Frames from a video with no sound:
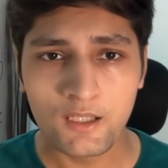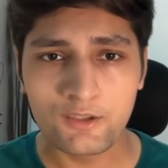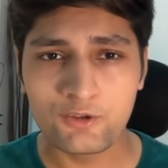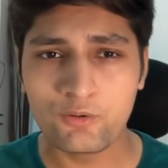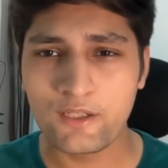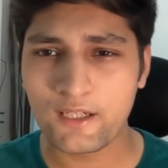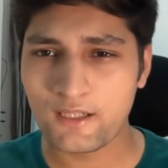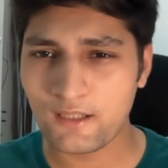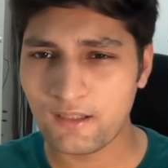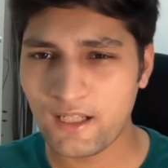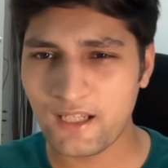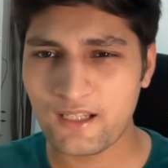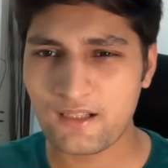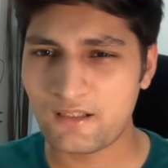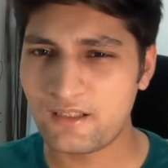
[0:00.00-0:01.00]
you get
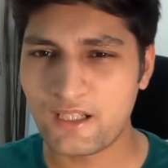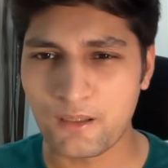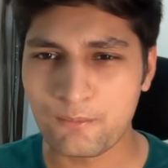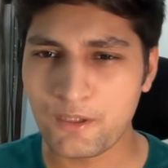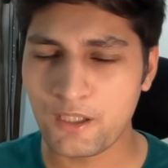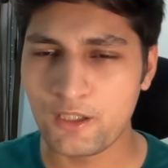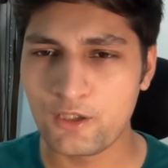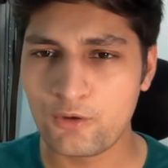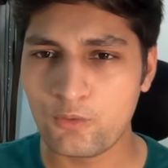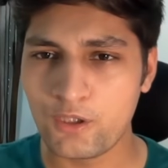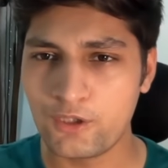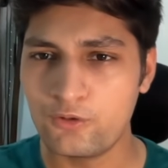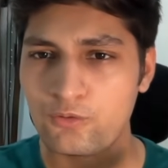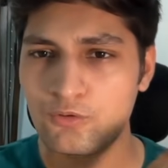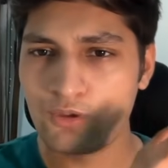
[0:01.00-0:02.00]
like dumped into a
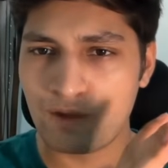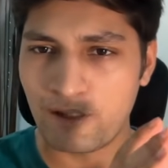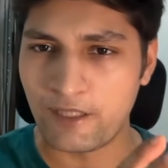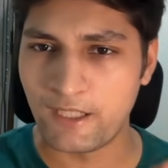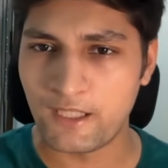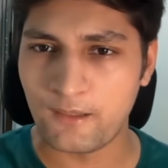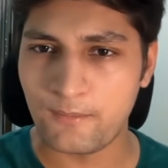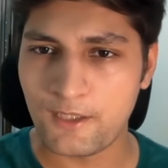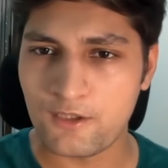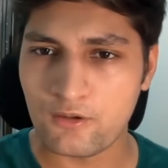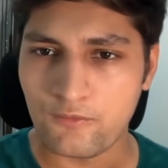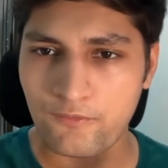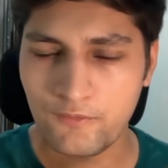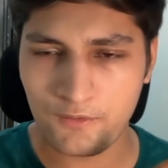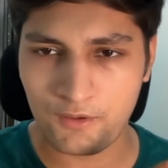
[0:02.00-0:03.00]
huge database
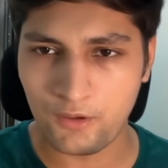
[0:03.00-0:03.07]
of